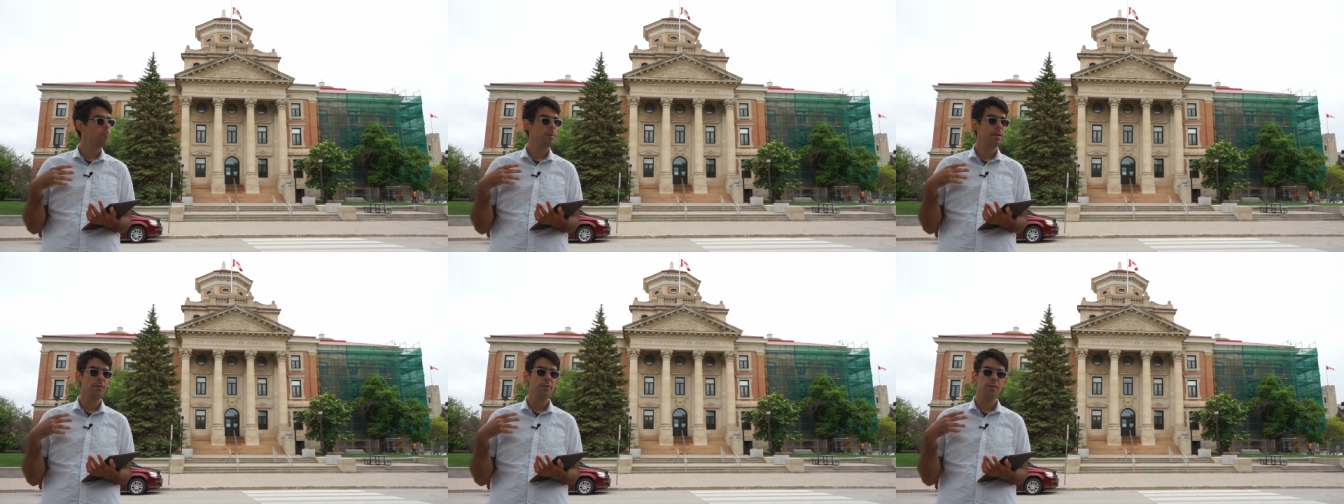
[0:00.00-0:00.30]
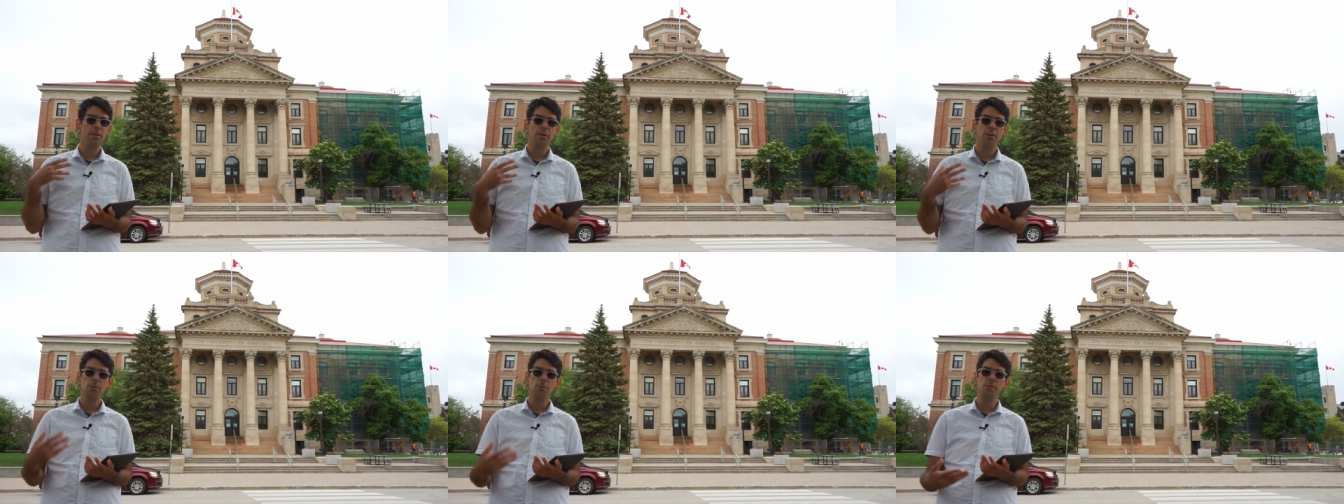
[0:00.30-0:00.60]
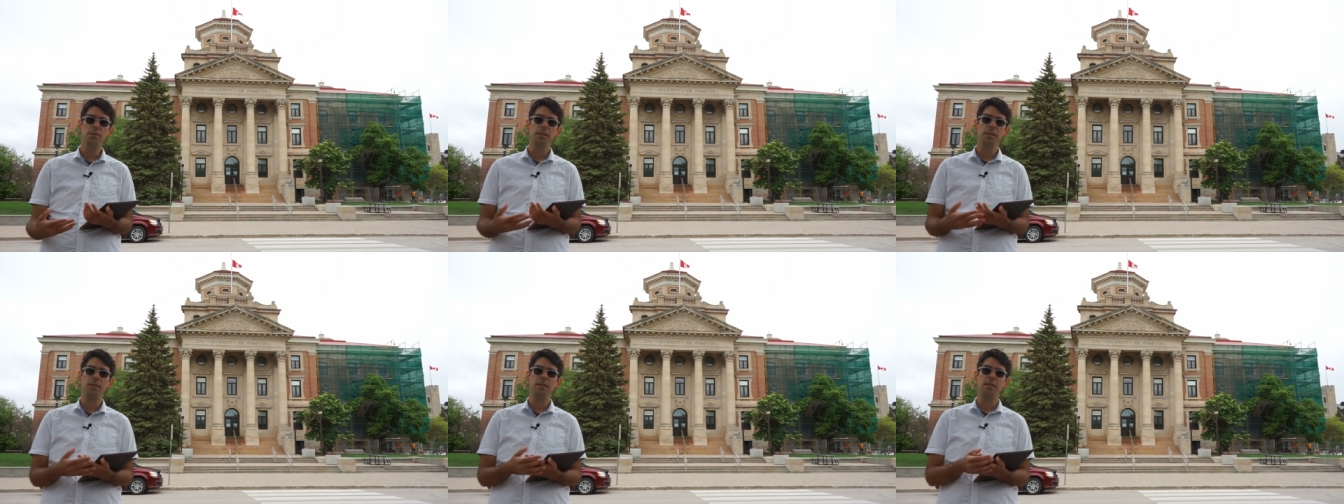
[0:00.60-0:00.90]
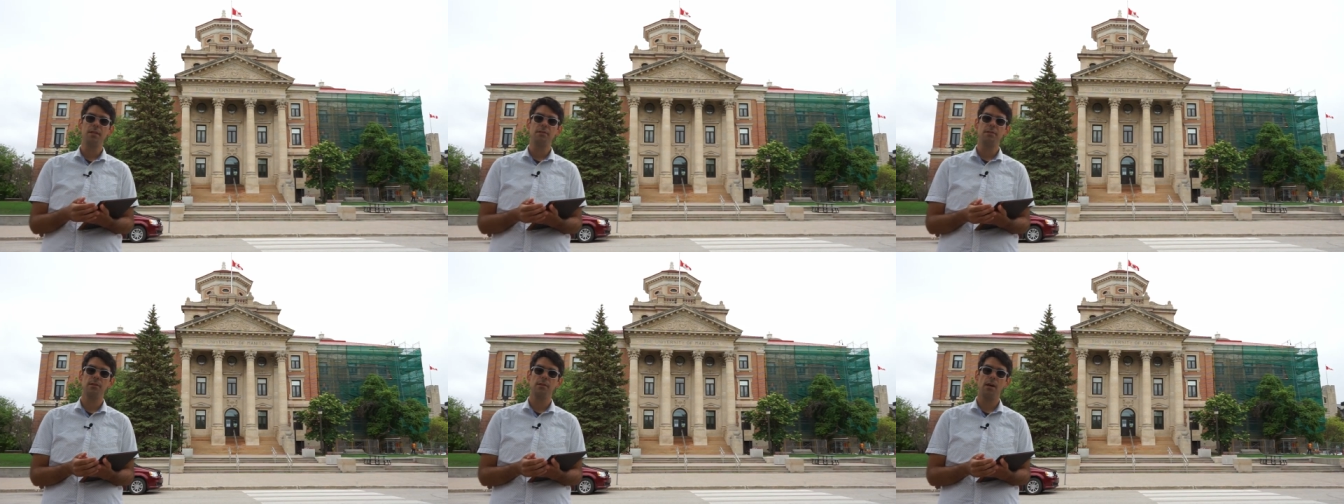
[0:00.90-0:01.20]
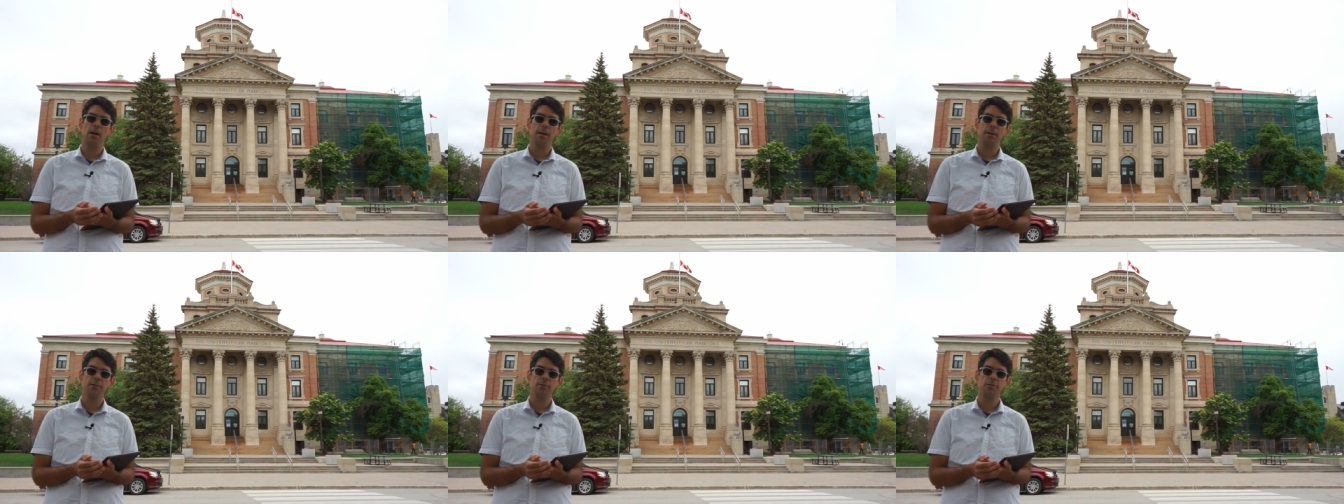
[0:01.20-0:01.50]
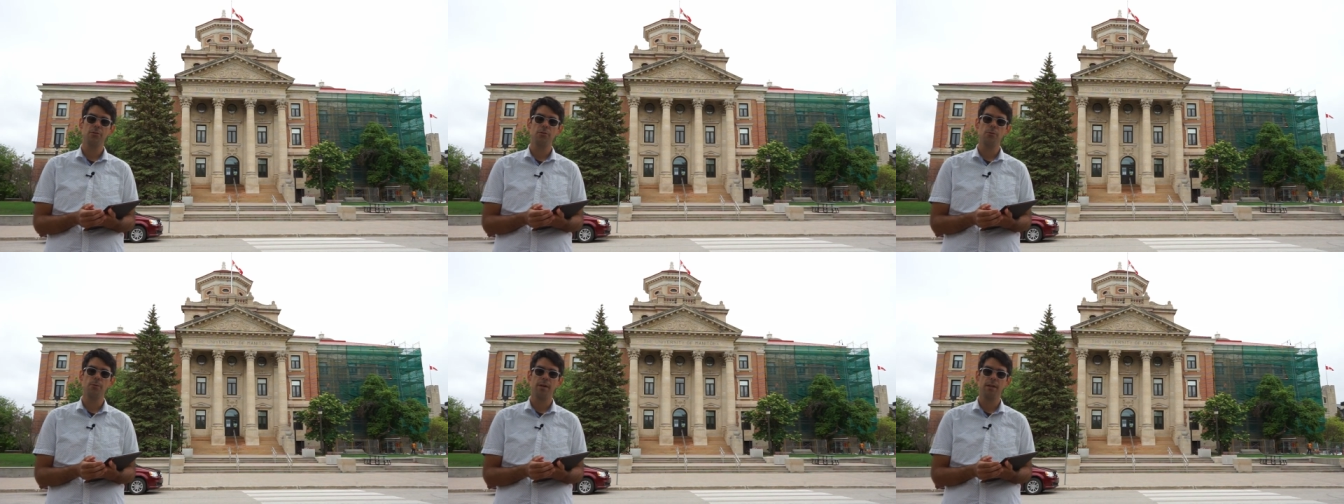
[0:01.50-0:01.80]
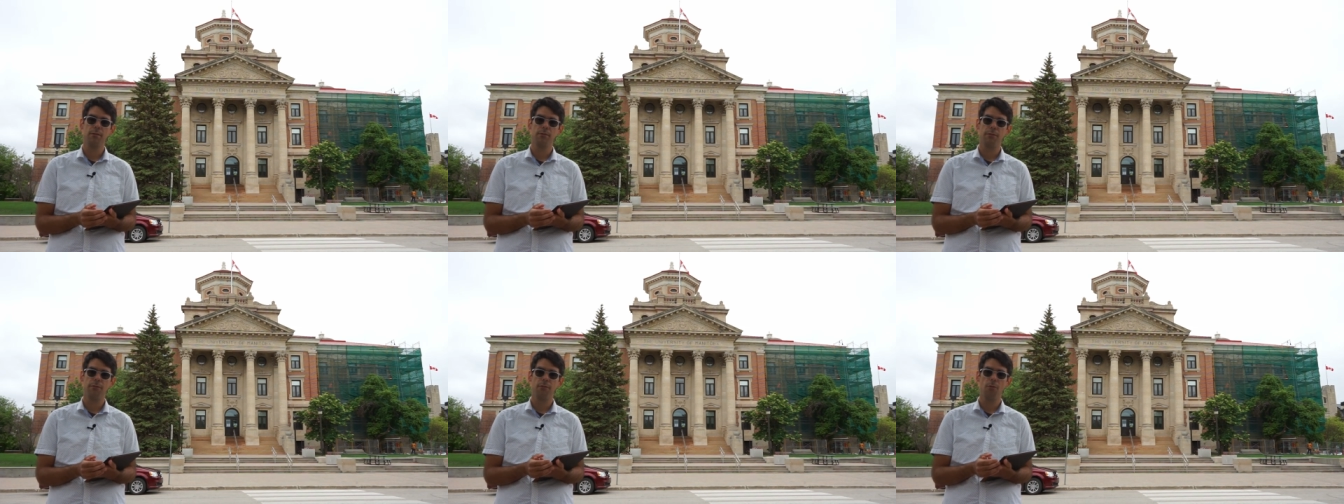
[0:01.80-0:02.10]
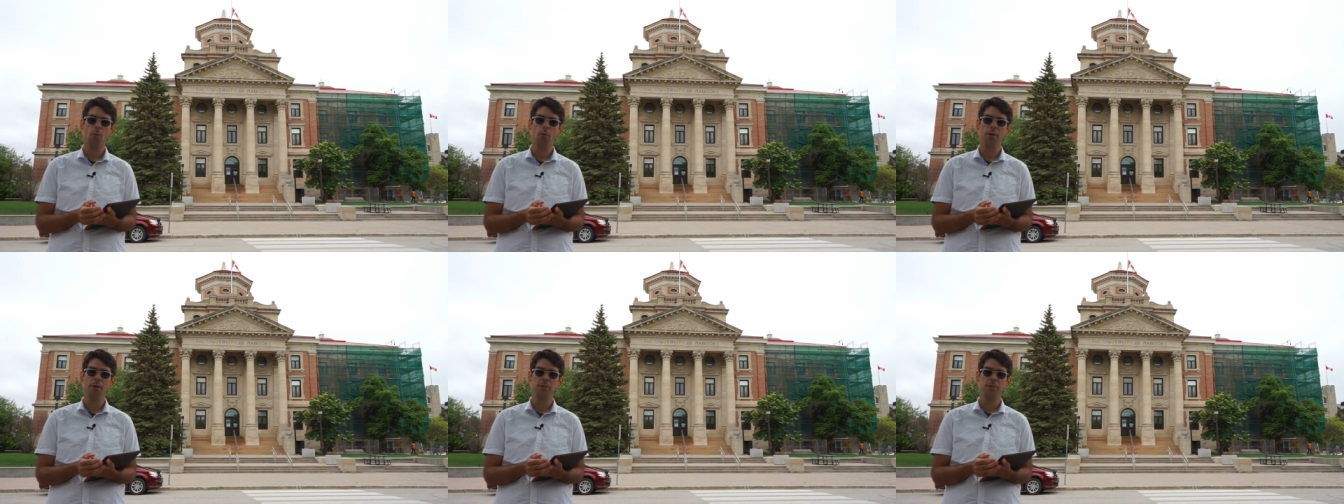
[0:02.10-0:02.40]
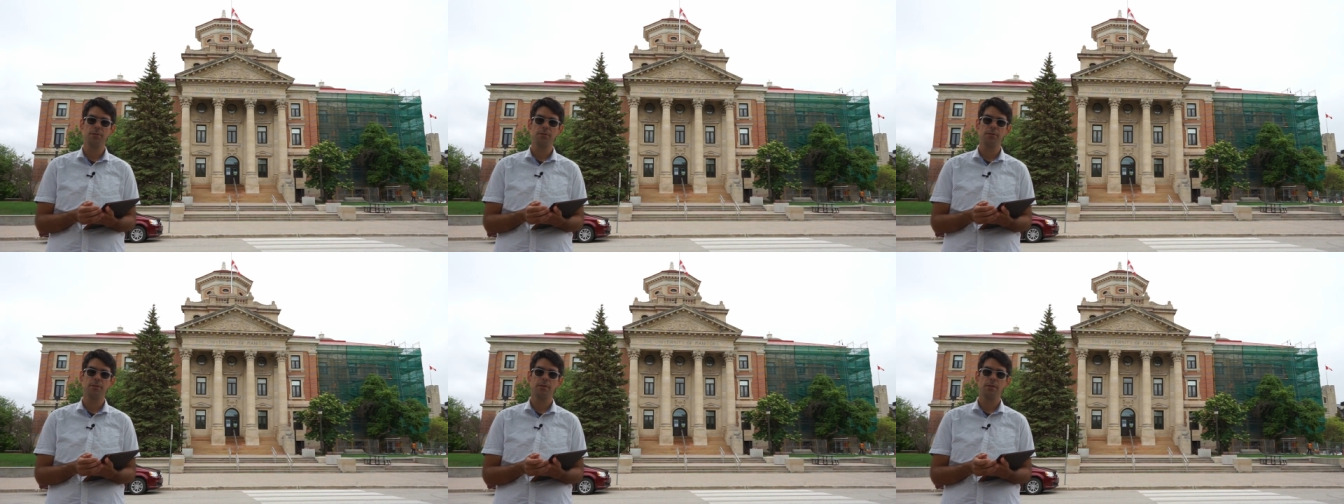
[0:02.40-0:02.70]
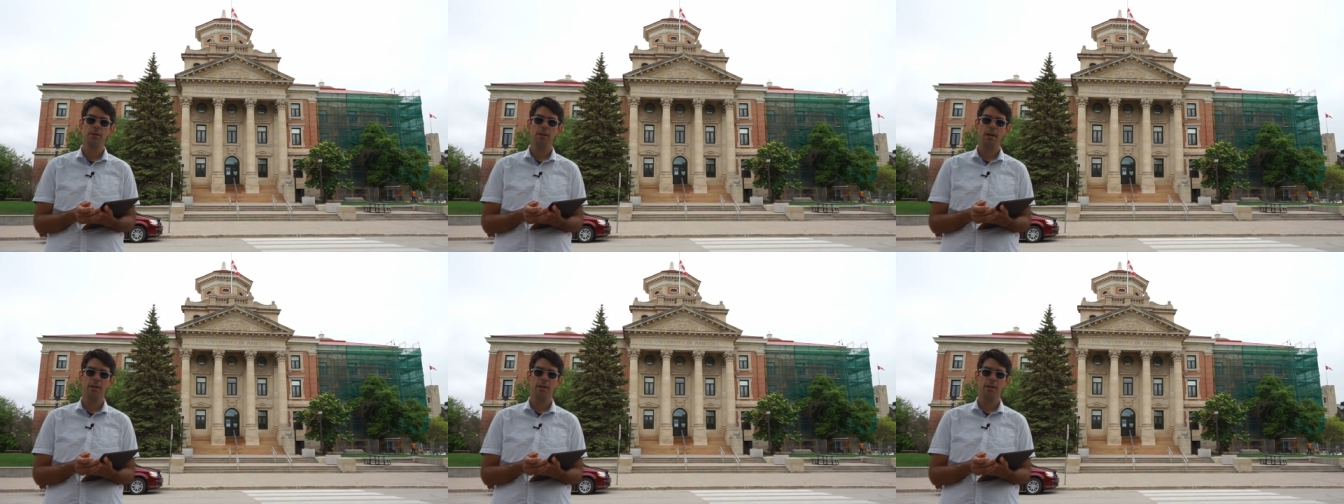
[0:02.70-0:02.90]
We are using these locks to enforce